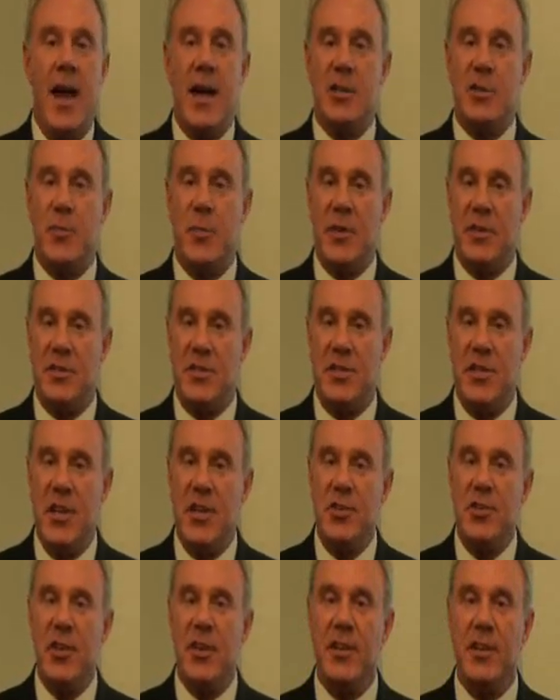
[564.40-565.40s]
has
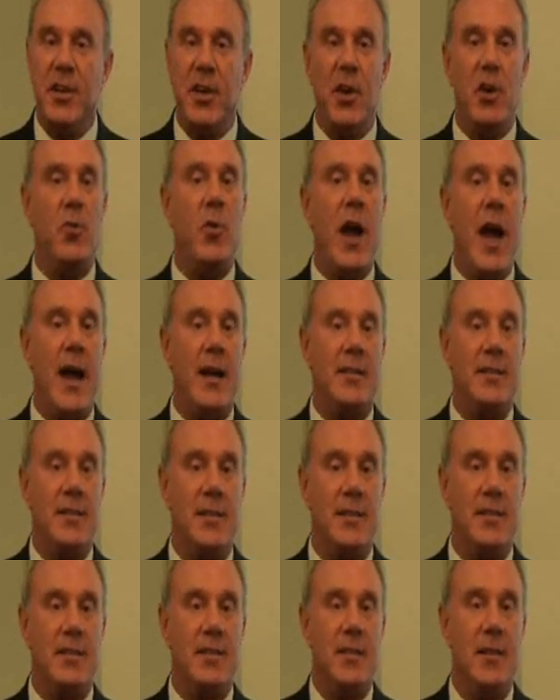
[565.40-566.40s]
positioned
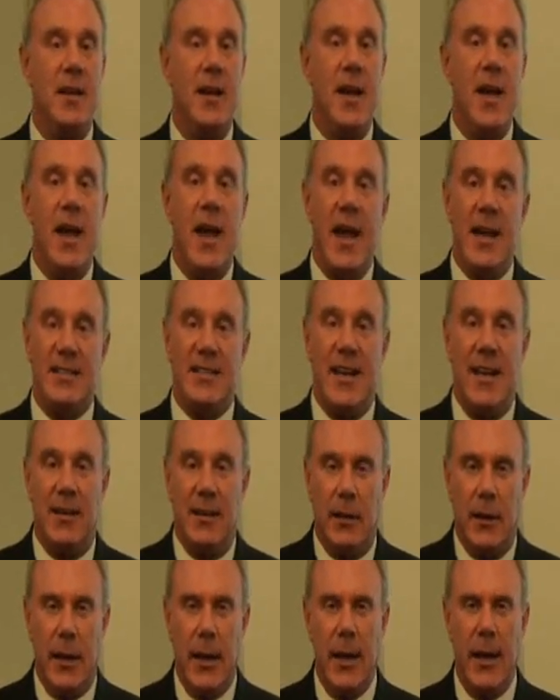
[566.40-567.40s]
Curaxis as
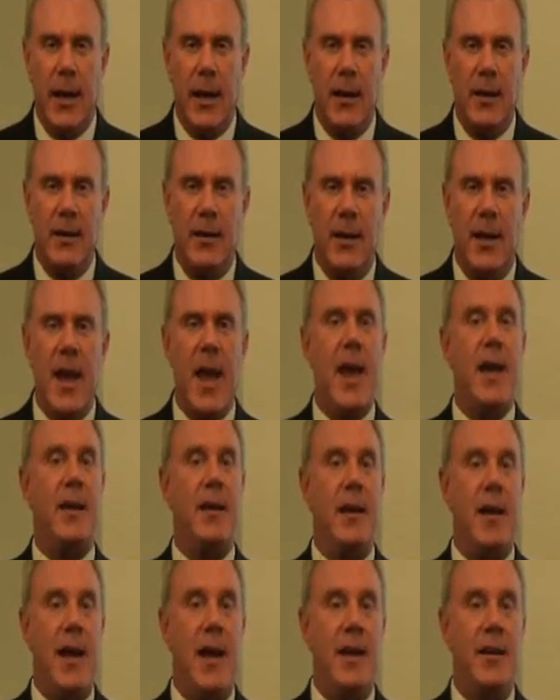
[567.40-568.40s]
a leading
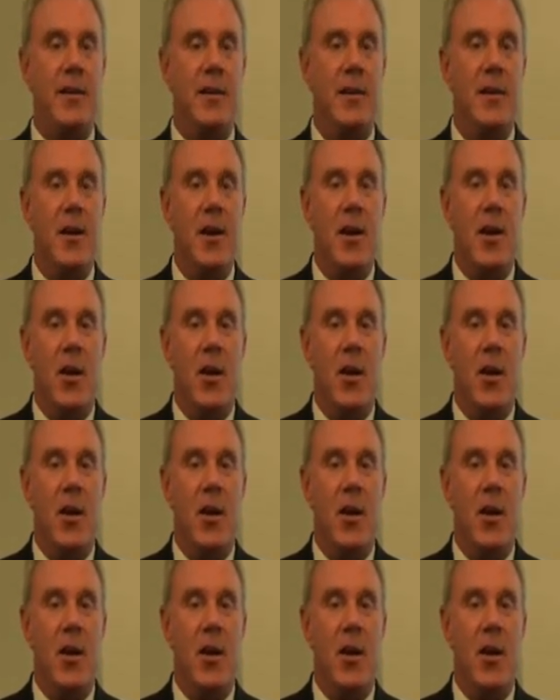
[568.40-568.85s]
candidate